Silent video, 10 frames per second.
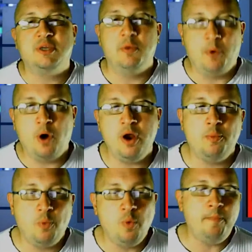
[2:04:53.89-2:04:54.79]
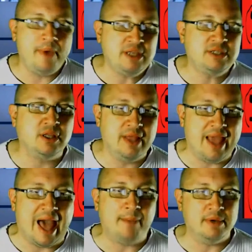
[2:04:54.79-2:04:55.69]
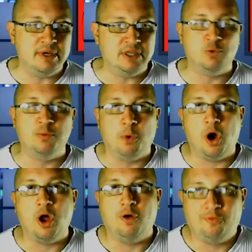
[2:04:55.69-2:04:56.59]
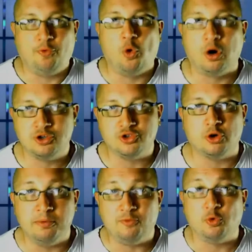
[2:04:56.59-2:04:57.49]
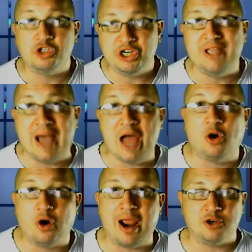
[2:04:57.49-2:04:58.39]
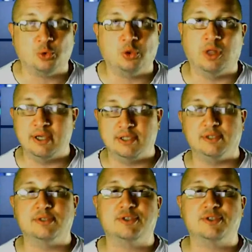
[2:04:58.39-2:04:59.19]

What basically happened is we bought a Forester before she got her actual license.